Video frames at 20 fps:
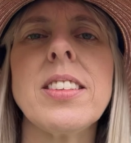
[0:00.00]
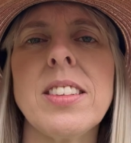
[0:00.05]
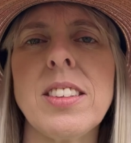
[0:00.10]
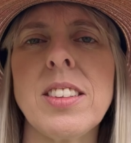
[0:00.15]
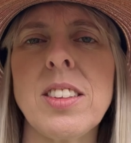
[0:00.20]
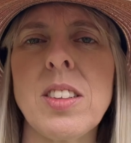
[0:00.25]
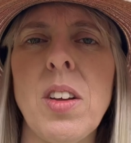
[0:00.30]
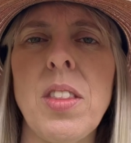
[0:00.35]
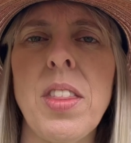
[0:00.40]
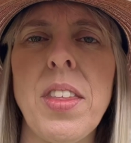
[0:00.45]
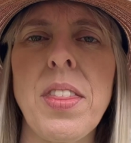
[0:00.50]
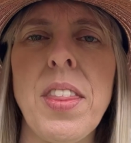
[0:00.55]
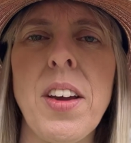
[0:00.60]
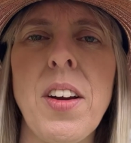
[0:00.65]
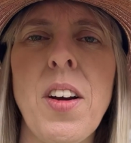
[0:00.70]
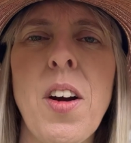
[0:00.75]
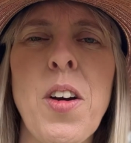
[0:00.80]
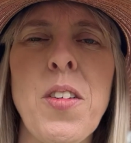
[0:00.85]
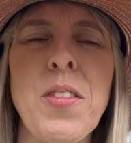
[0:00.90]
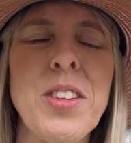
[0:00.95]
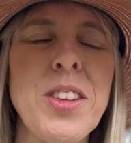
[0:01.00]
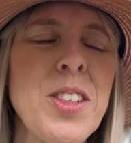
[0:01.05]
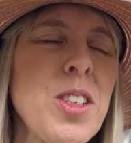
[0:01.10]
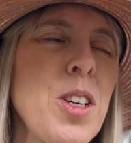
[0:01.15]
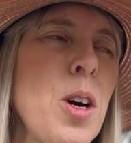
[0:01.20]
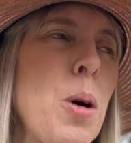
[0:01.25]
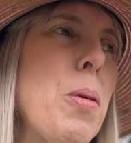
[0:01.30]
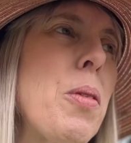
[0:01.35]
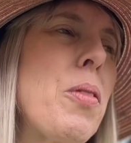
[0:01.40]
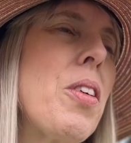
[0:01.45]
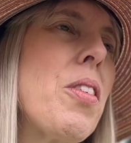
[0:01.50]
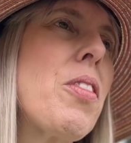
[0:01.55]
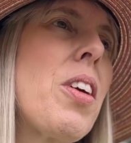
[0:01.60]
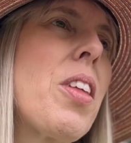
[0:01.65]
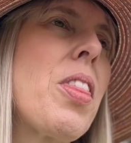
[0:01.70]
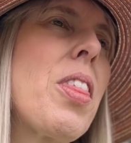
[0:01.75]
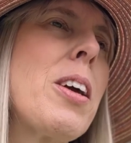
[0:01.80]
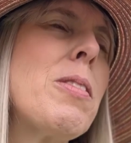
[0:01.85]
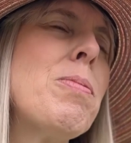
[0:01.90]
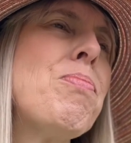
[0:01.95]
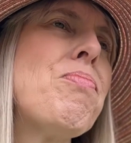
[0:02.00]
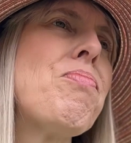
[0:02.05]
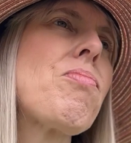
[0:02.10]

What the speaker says: so that they're over the top of everything.